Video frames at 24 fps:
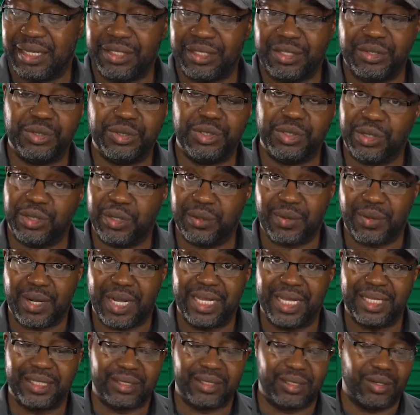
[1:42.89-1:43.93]
U-joint
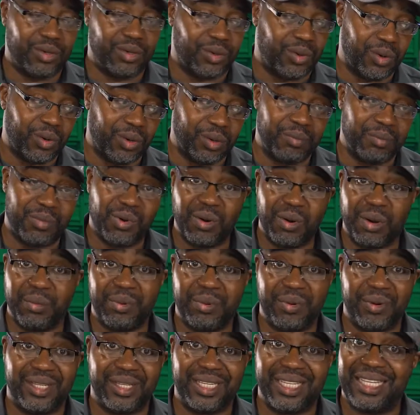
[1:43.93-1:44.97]
wise, or more
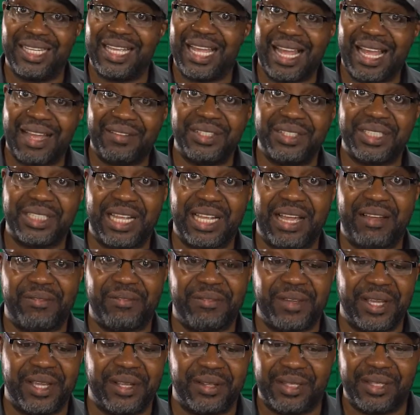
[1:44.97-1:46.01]
importantly, have a shaft
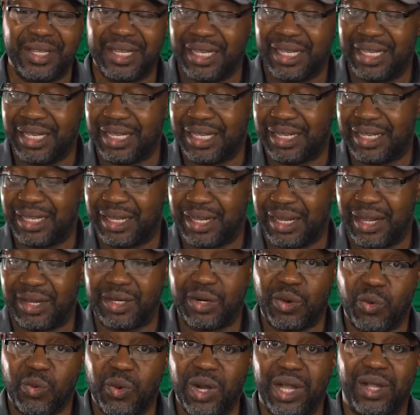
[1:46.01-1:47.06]
failed
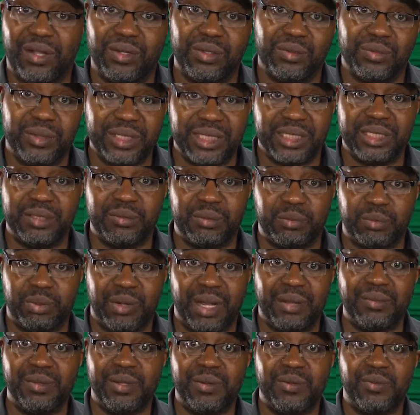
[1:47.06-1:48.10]
on a weld, which is
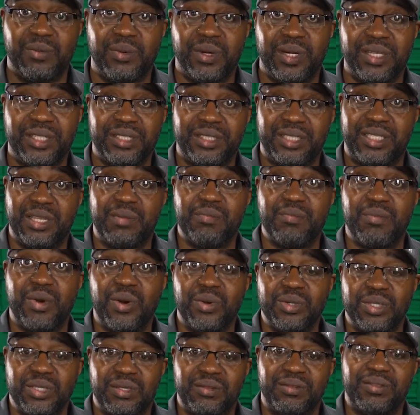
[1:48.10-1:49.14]
probably where you see
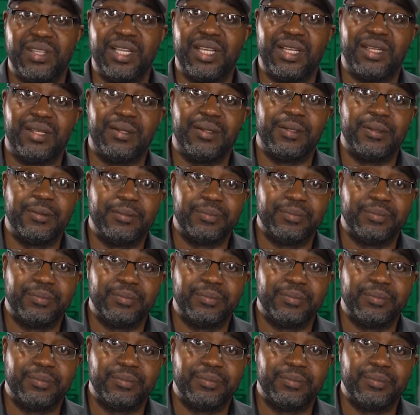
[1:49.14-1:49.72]
most of the